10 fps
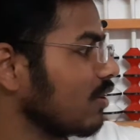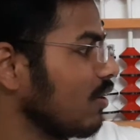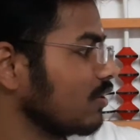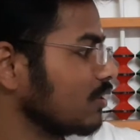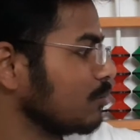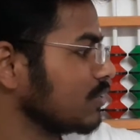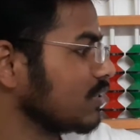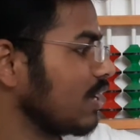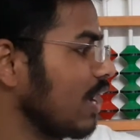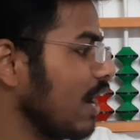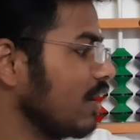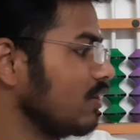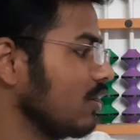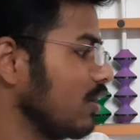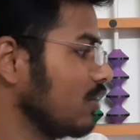concepts,
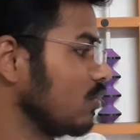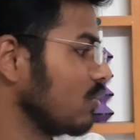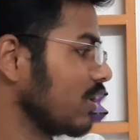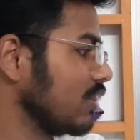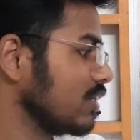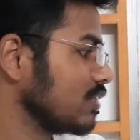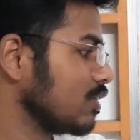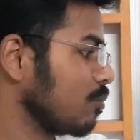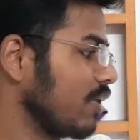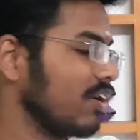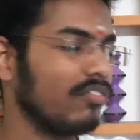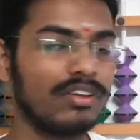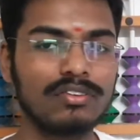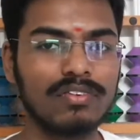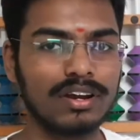and total this is the point where
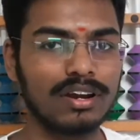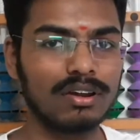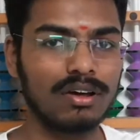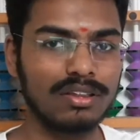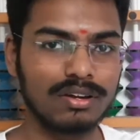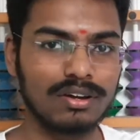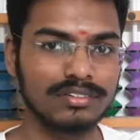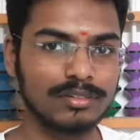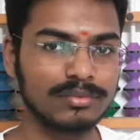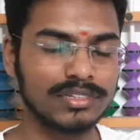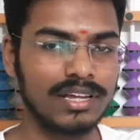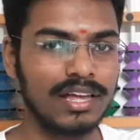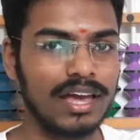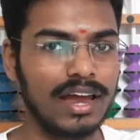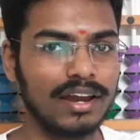you forget all the concepts
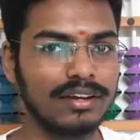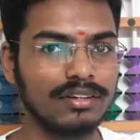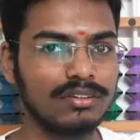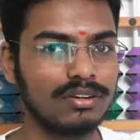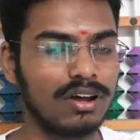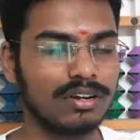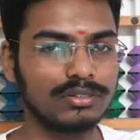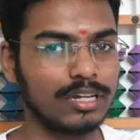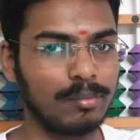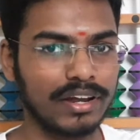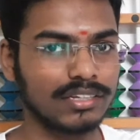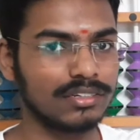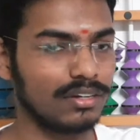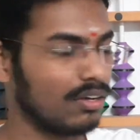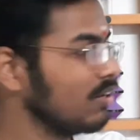and you will not use abacus
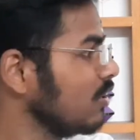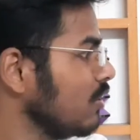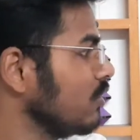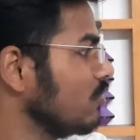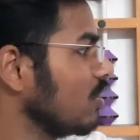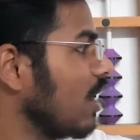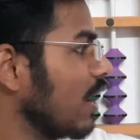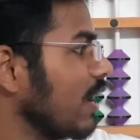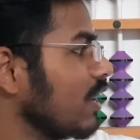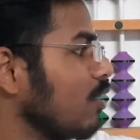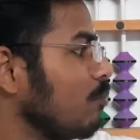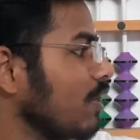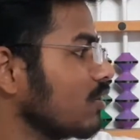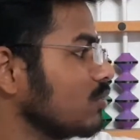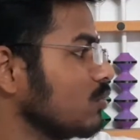at all. You will again come back
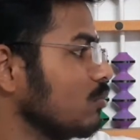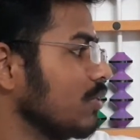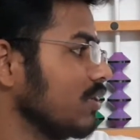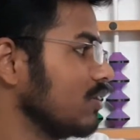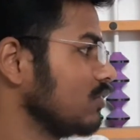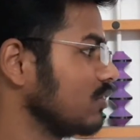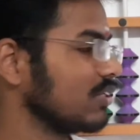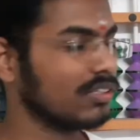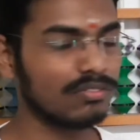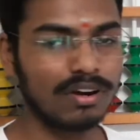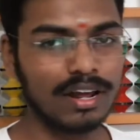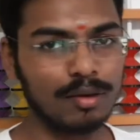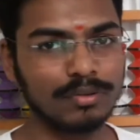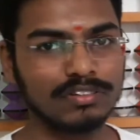to school method. So this is what happens with